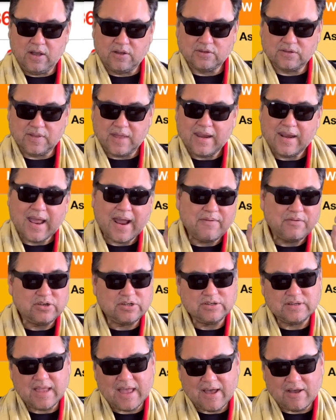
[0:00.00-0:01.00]
So that
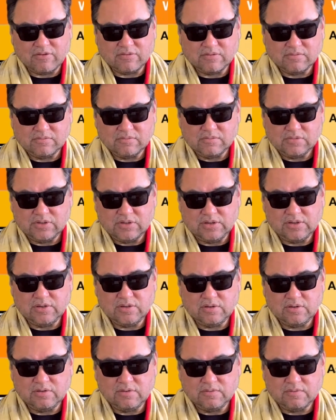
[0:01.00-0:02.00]
averages out
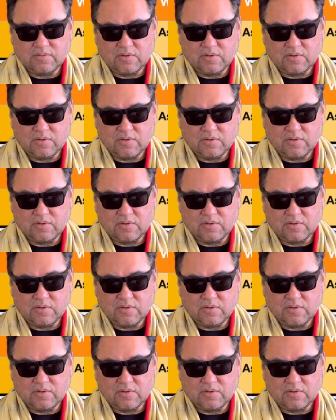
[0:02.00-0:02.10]
to